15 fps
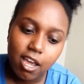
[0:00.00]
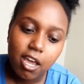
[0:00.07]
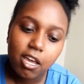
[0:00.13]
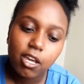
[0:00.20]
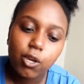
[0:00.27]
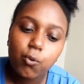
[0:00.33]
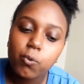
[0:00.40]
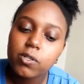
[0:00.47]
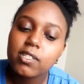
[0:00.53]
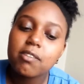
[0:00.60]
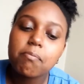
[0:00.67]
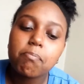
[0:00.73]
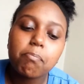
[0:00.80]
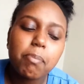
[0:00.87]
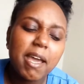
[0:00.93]
he was the
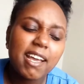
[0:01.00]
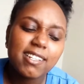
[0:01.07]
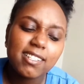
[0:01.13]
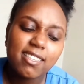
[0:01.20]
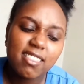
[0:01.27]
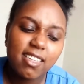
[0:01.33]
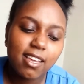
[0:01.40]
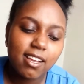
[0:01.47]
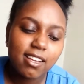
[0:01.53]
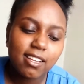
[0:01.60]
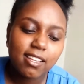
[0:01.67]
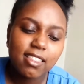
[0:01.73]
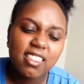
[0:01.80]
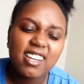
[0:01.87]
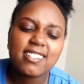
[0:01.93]
best thing
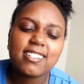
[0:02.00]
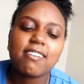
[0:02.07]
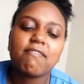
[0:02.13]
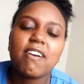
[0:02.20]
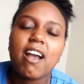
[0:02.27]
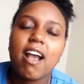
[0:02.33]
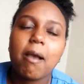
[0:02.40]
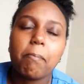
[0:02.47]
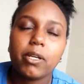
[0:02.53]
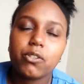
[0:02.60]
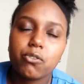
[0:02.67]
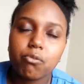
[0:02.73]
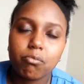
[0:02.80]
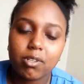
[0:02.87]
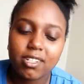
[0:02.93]
that ever happened
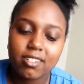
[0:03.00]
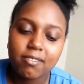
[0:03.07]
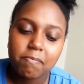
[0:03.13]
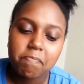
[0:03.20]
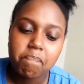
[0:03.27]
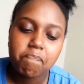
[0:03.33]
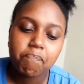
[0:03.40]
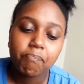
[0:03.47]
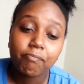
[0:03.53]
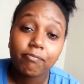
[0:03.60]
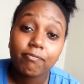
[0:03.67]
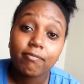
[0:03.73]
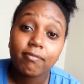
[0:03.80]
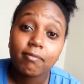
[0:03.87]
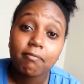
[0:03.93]
to me.
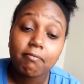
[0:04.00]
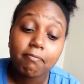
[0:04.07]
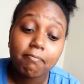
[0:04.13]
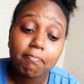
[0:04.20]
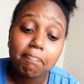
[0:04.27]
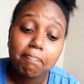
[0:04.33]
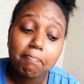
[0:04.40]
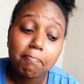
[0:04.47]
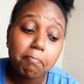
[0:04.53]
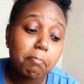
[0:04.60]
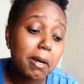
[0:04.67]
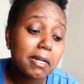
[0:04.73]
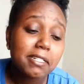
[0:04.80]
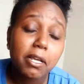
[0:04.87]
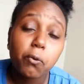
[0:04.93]

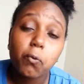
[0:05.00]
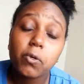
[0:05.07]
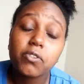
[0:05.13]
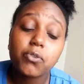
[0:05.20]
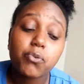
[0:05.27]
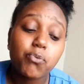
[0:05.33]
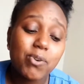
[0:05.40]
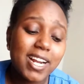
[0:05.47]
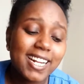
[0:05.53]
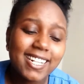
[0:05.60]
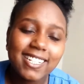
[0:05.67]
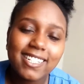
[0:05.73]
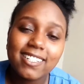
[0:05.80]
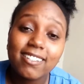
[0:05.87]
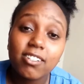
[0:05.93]
But I was
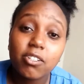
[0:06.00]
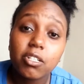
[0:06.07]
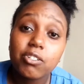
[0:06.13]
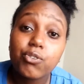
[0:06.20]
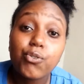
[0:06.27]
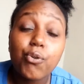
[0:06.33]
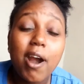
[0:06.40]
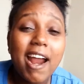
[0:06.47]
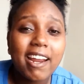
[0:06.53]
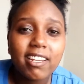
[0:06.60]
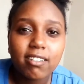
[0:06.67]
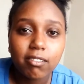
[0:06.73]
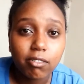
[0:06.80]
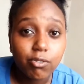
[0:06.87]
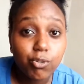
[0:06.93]
really
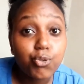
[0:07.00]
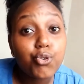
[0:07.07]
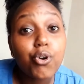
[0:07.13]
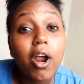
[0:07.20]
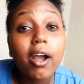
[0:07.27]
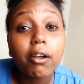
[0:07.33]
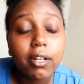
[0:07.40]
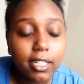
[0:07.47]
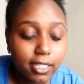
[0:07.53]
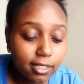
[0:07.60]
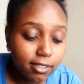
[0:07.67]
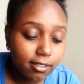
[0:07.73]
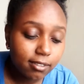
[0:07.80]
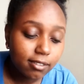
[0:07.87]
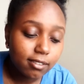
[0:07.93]
struggling
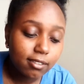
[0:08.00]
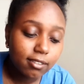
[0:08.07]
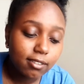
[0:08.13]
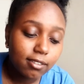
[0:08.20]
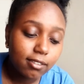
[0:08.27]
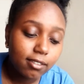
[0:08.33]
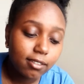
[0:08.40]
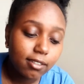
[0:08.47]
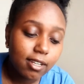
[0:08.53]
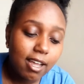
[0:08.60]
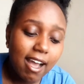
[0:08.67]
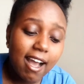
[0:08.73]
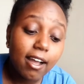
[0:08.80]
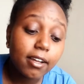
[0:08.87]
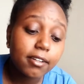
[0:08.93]

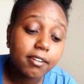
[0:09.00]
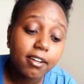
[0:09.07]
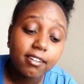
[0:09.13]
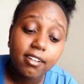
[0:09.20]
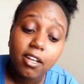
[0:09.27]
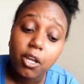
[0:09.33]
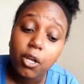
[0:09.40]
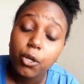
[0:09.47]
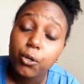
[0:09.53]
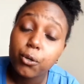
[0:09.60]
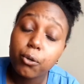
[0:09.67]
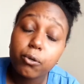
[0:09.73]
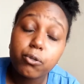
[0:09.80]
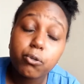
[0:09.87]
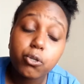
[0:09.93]
hard
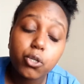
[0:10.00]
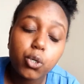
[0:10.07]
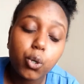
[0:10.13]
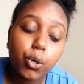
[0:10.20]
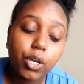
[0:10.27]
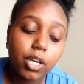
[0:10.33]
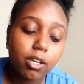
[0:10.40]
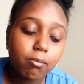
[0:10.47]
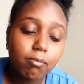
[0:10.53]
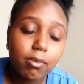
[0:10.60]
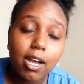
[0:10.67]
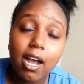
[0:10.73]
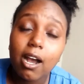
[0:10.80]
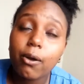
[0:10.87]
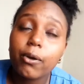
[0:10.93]
not to show him
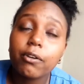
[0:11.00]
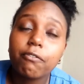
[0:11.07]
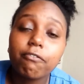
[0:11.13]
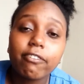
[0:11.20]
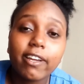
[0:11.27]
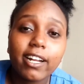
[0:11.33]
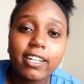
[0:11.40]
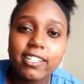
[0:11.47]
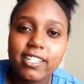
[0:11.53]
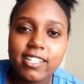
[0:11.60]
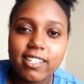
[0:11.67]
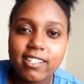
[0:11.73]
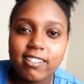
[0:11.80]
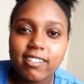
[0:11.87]
how I felt.